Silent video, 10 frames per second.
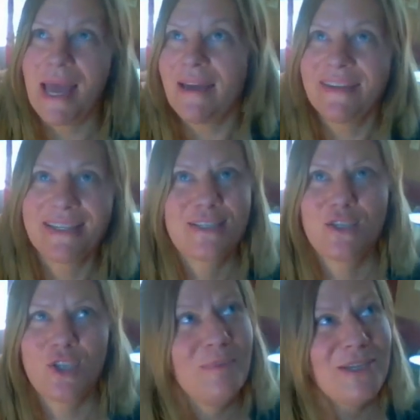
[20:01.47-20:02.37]
am having
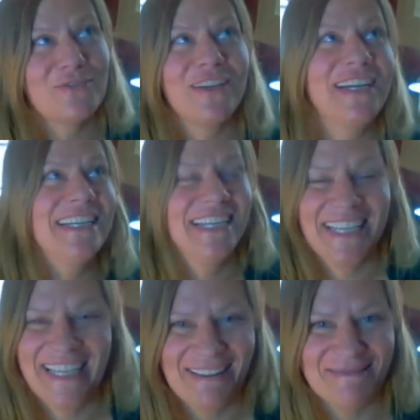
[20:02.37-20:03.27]
so much fun.
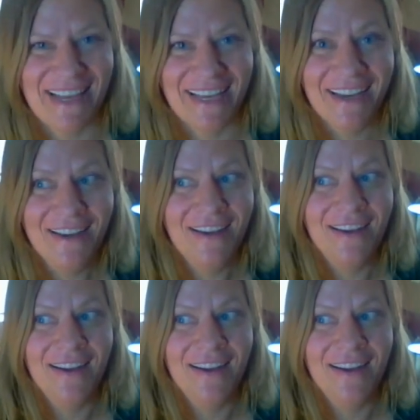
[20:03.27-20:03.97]
I'm like,